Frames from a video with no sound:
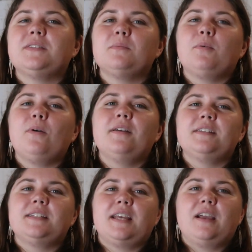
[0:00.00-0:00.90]
it's
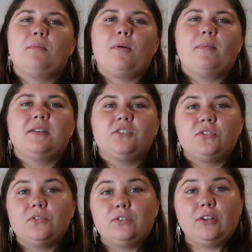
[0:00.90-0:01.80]
important to take a moment
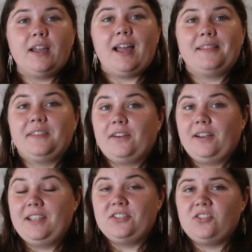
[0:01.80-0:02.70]
to look at
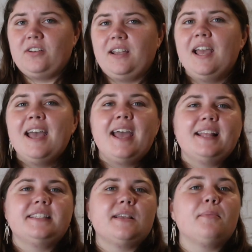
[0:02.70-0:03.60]
their history
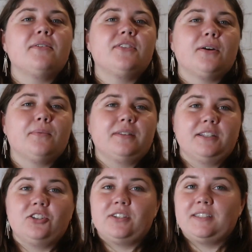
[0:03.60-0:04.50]
and some of their
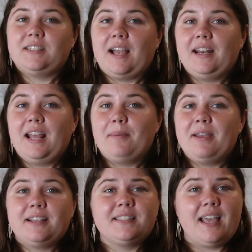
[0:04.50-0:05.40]
religious
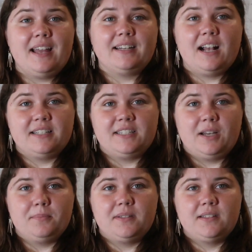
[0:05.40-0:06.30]
dynamics and
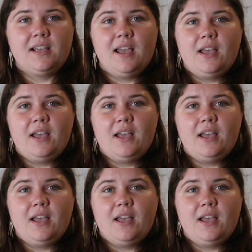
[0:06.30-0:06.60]
customs.